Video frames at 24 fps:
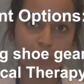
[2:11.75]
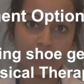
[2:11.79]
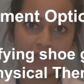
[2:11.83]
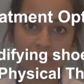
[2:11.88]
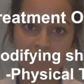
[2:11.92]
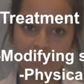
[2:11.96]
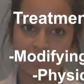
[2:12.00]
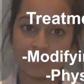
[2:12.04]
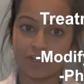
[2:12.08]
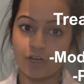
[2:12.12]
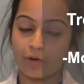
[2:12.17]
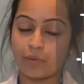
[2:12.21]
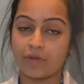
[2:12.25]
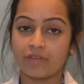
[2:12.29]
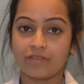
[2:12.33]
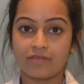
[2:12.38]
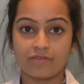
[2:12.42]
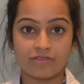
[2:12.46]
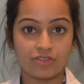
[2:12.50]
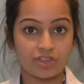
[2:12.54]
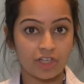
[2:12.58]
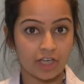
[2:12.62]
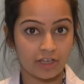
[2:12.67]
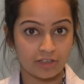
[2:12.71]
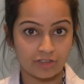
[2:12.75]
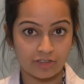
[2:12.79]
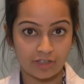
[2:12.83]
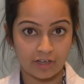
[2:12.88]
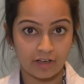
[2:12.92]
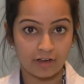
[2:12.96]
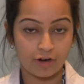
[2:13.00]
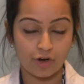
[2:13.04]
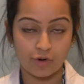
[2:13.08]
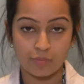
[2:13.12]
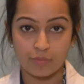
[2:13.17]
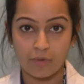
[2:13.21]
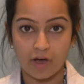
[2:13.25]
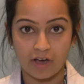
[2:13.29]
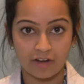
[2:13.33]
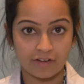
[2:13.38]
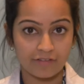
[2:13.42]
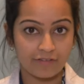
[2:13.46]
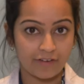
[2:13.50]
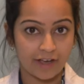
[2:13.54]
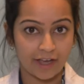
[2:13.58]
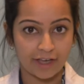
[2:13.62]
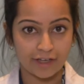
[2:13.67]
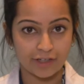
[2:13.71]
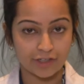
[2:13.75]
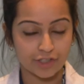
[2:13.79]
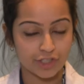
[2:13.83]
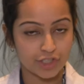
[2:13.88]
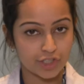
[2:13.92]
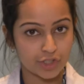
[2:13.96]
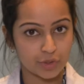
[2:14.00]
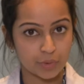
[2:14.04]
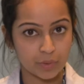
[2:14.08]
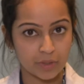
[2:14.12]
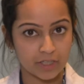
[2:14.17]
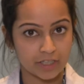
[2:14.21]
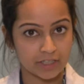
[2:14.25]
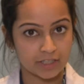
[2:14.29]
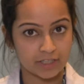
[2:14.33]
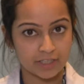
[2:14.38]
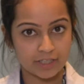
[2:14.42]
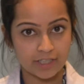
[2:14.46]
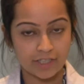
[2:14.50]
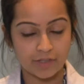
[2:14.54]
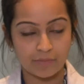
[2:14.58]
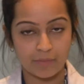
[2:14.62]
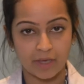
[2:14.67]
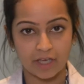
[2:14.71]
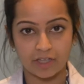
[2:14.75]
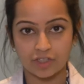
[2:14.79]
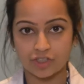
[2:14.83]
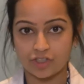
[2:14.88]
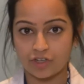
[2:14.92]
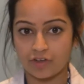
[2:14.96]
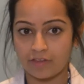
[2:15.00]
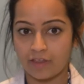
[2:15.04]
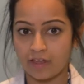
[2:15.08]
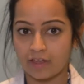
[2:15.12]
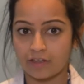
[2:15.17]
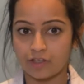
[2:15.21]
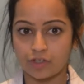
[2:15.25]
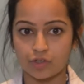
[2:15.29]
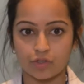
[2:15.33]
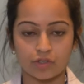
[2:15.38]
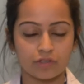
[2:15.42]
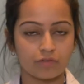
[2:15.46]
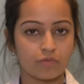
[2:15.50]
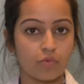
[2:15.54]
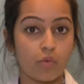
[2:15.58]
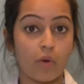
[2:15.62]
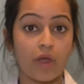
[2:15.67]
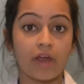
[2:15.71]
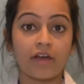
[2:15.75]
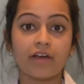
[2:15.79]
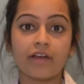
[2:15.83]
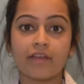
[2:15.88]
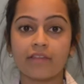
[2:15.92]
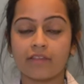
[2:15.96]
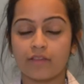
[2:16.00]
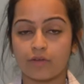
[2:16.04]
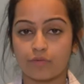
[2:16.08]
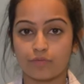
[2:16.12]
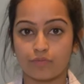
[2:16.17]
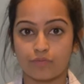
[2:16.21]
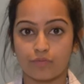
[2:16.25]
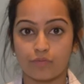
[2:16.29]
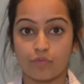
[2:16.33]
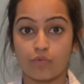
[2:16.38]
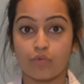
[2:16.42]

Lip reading: we can start with changing or modifying your shoe gear to make sure that you're wearing the